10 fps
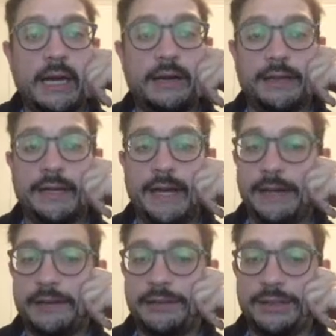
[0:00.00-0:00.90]
going to add
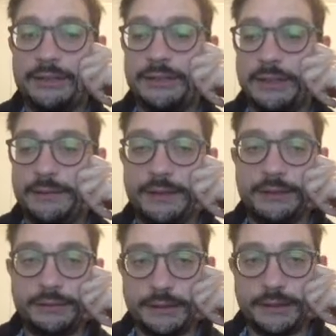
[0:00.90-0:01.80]
continuous delivery to
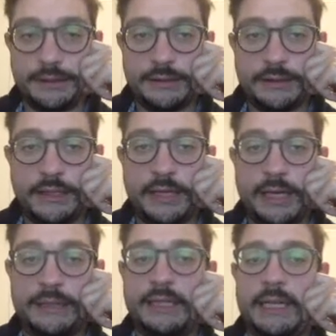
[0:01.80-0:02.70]
it, and
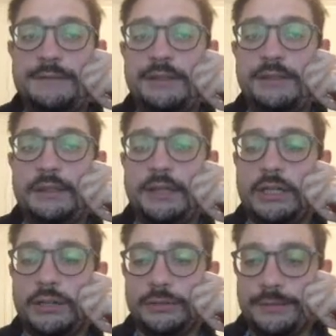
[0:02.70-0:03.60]
then I'm going to
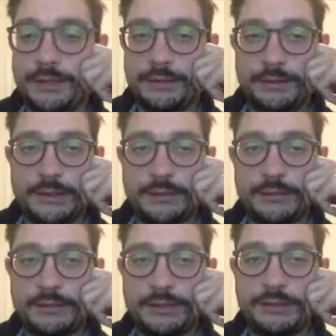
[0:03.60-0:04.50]
configure the
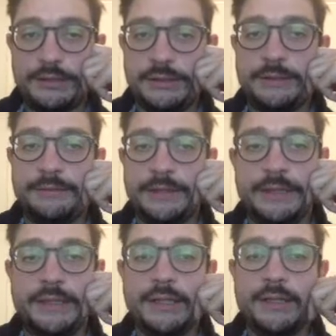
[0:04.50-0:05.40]
continuous delivery
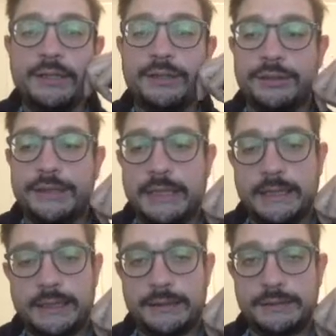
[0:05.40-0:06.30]
so that
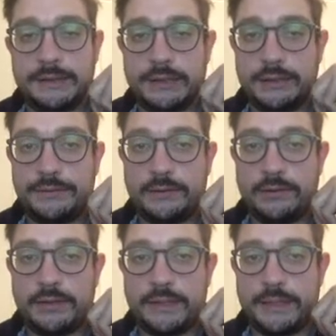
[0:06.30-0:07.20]
instead of
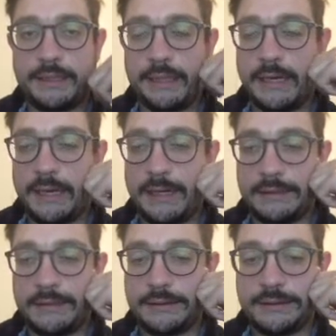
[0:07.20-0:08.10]
looking
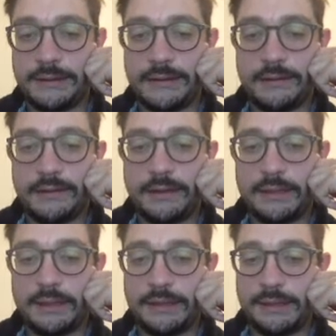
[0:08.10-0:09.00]
at
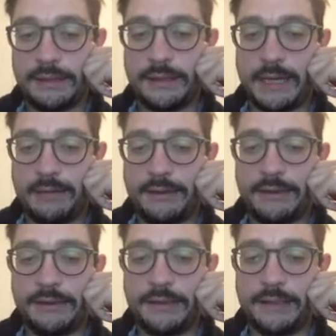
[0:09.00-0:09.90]
the current
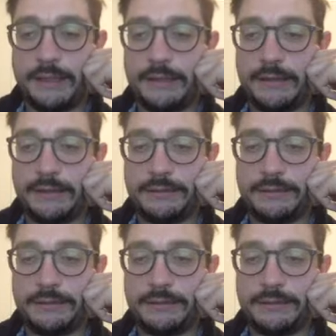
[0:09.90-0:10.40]
Git